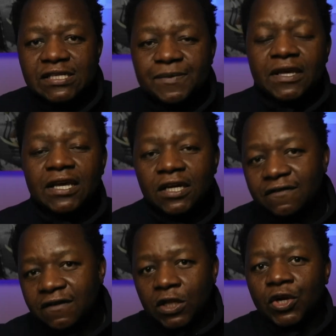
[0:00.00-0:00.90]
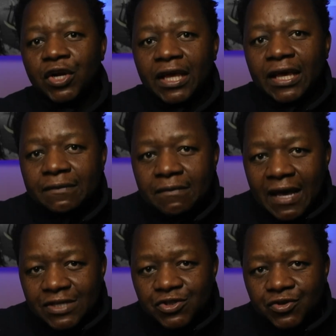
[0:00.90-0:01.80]
Speaking of learning and
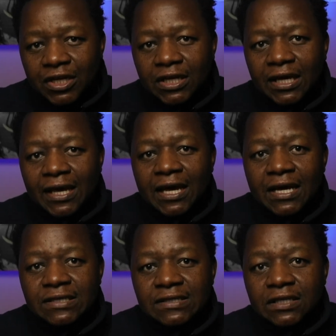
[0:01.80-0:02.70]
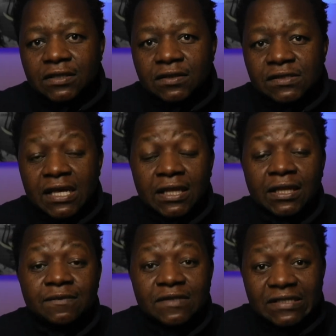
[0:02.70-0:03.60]
mastering AI skills,
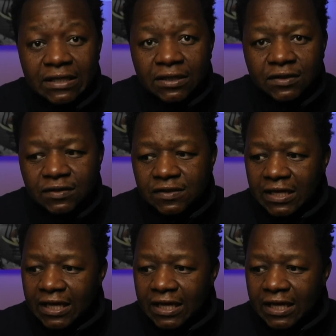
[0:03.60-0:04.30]
LLM skills,